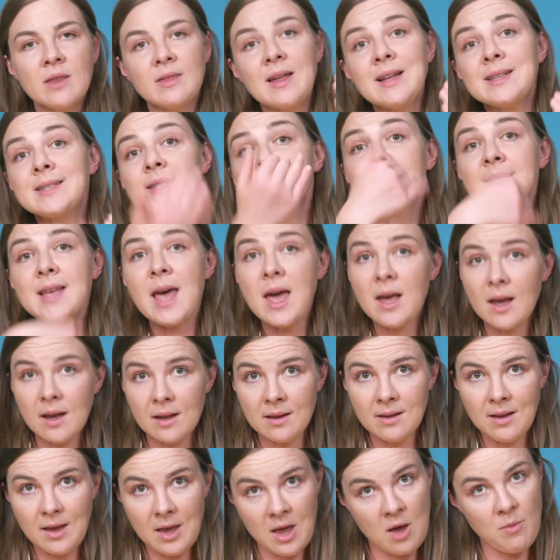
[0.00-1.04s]
that
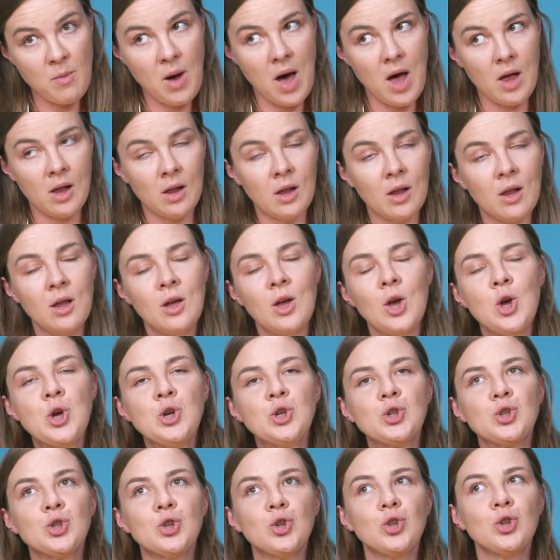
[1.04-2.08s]
second email
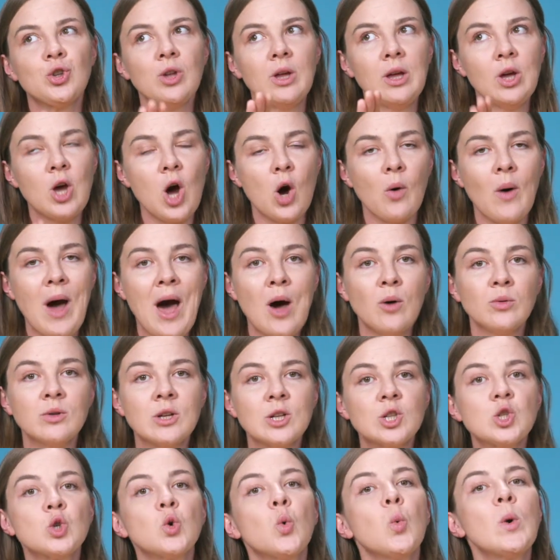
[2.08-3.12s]
should go
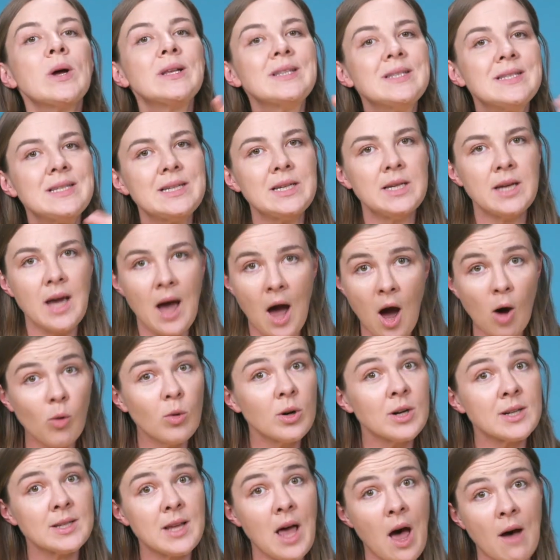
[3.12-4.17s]
out 20
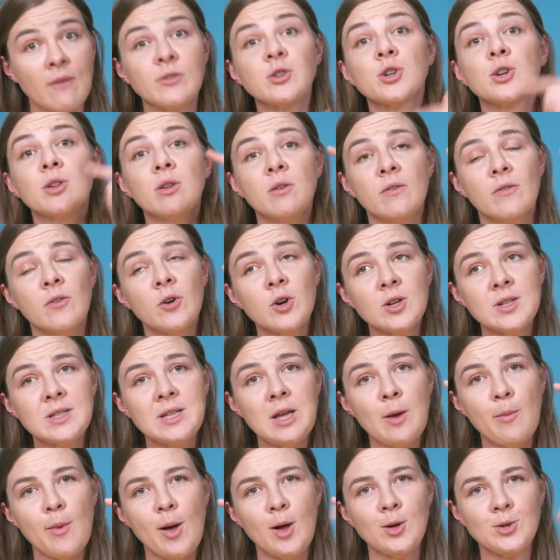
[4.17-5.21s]
hours after the
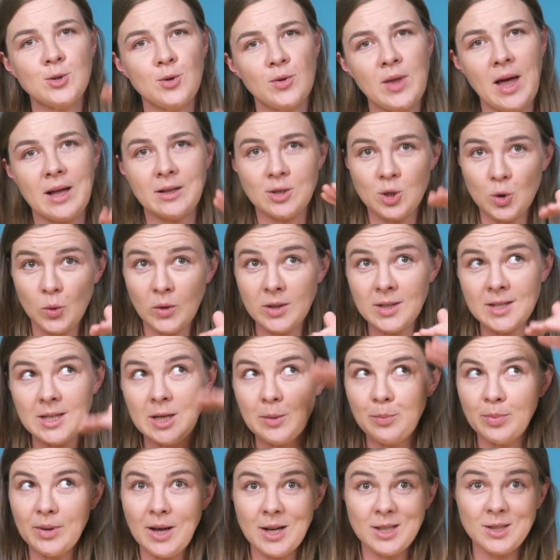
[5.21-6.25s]
first email, so that
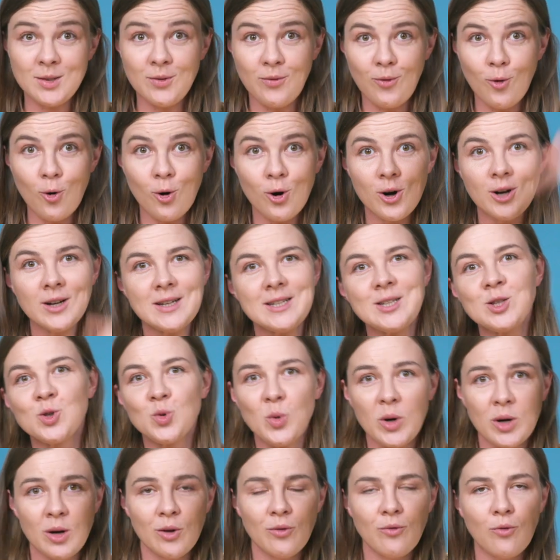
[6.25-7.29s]
20 plus 4 is
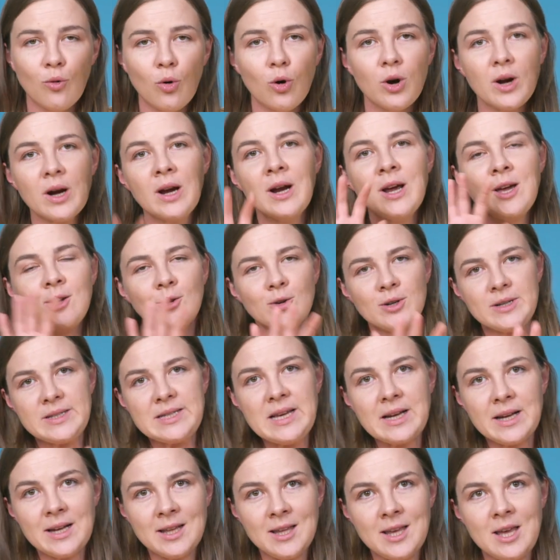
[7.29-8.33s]
24. Your
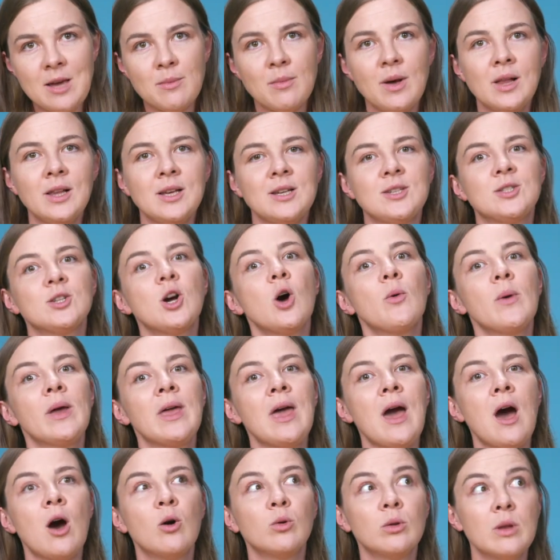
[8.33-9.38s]
second email is
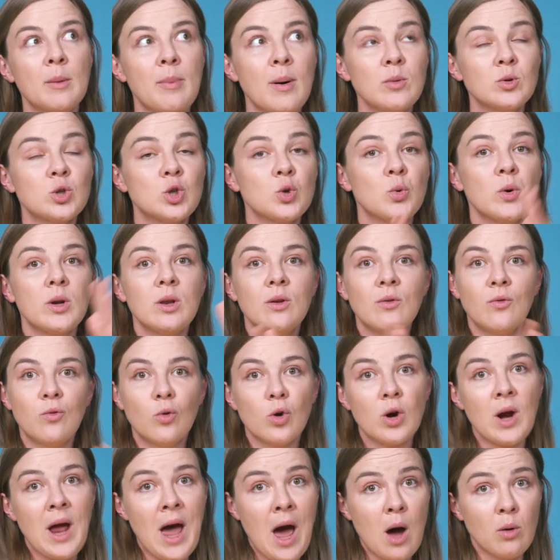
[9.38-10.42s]
going out about
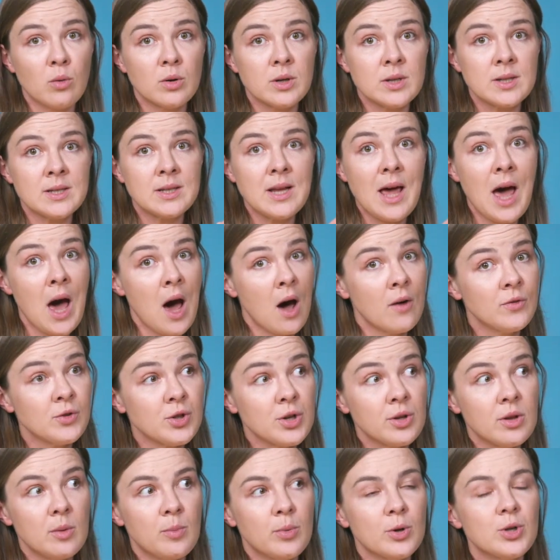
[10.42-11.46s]
24 hours
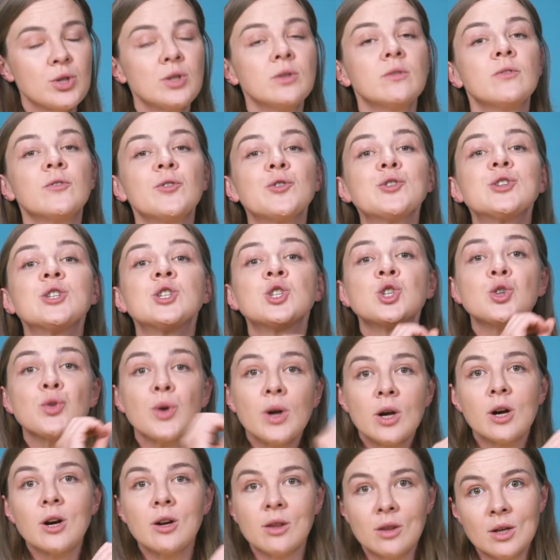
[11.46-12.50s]
after the person first
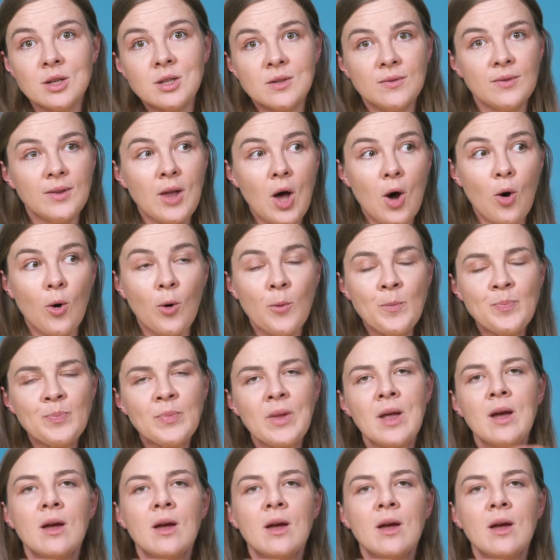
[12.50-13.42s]
triggered this flow.